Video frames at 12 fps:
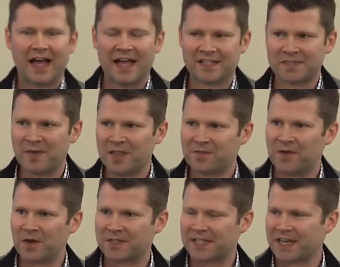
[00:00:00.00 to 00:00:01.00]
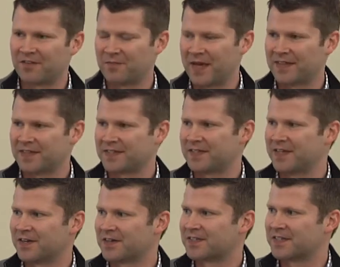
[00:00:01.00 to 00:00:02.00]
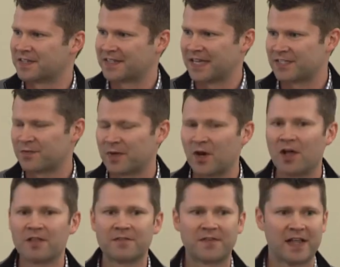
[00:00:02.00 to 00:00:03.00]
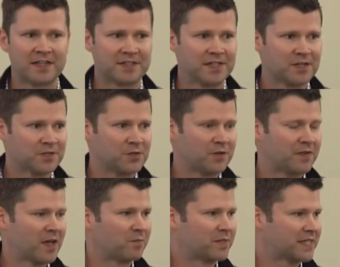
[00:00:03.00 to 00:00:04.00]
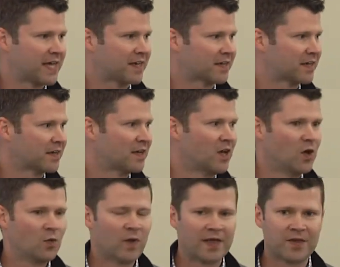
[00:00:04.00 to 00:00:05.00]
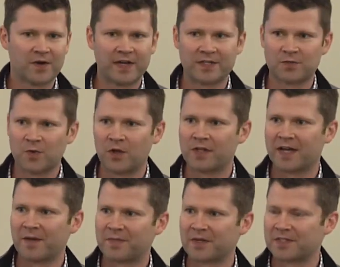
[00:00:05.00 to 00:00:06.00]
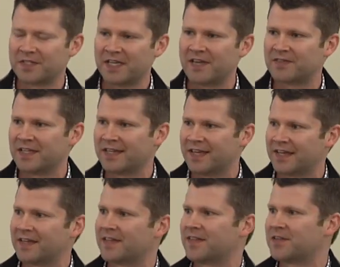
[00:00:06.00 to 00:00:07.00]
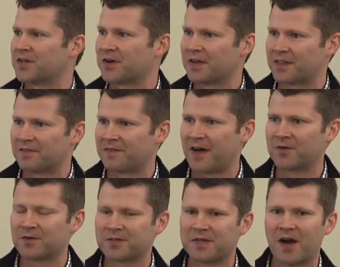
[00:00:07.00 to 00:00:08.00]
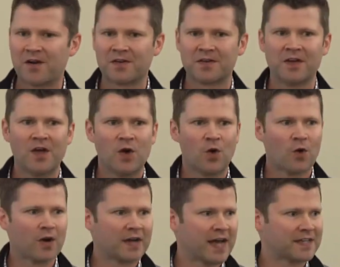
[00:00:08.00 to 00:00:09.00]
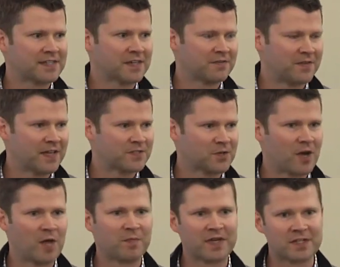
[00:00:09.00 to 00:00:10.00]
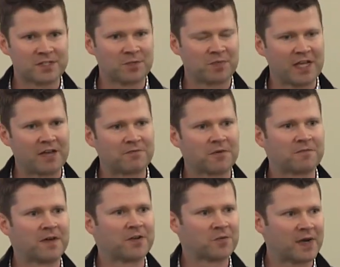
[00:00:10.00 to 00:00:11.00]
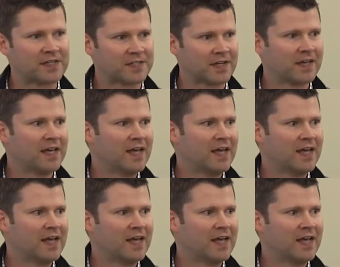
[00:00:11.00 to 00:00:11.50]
Some other folks that have made this year a success have been all the volunteers who have helped Botanica, whether it's rolling up their sleeves and getting in the dirt at the Founders Garden, organizing events, or helping us to plan for fundraising.